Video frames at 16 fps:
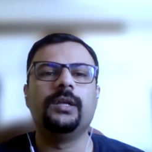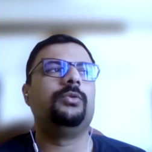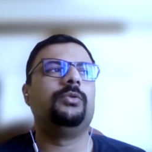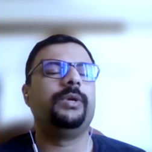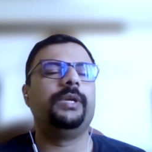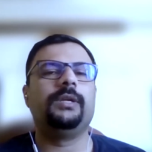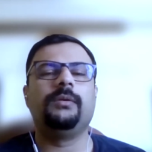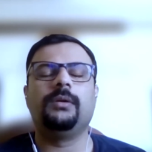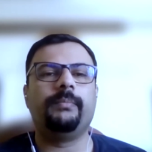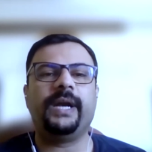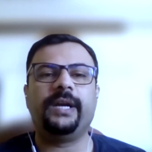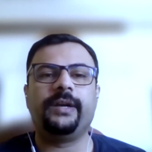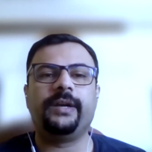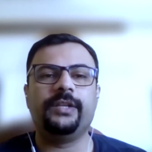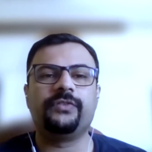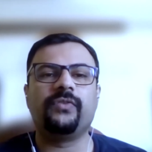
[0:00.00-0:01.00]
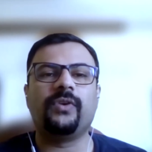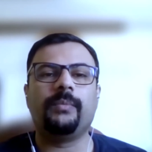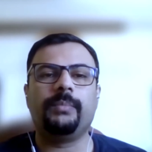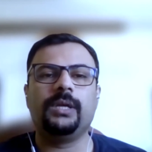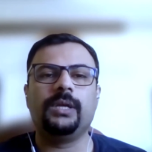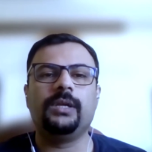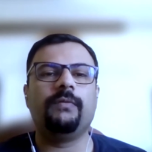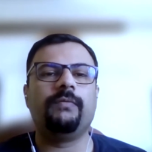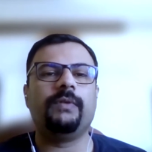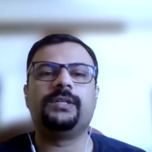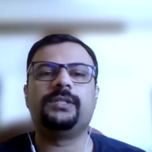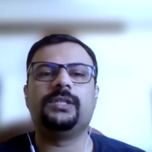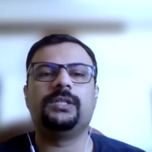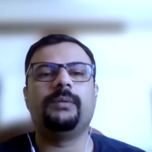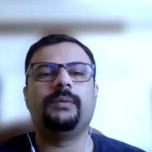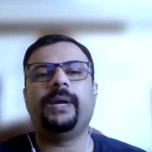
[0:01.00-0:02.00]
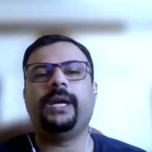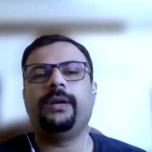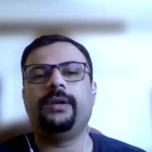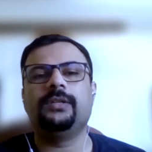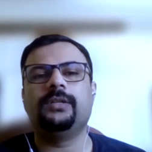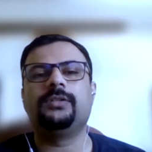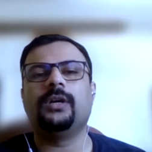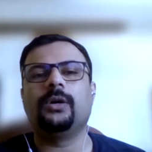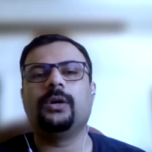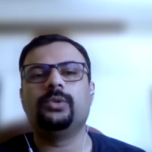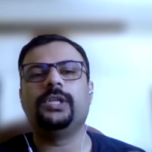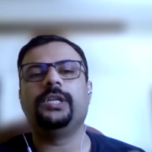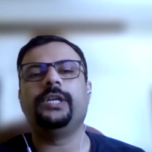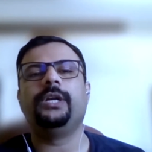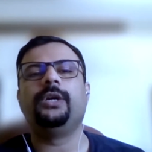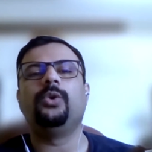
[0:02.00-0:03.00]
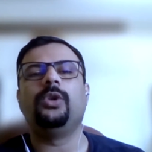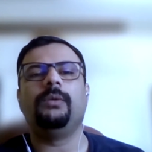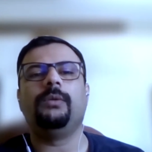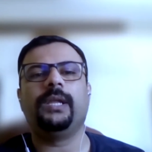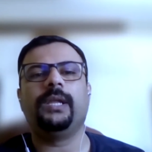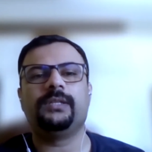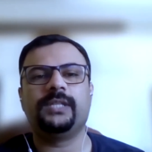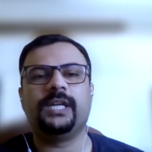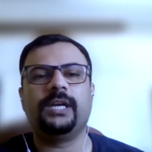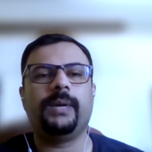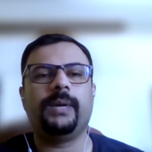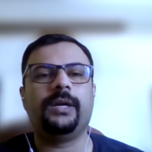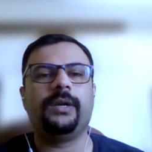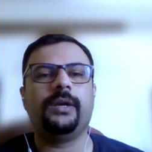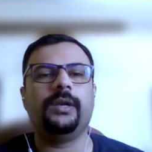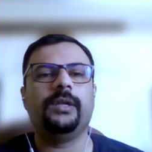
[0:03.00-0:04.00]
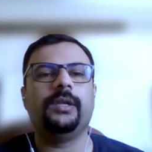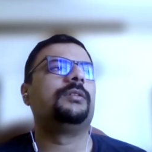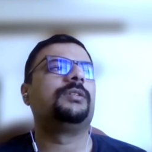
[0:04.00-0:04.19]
doing battery swapping. If let's say the battery is down, they need to replace that battery.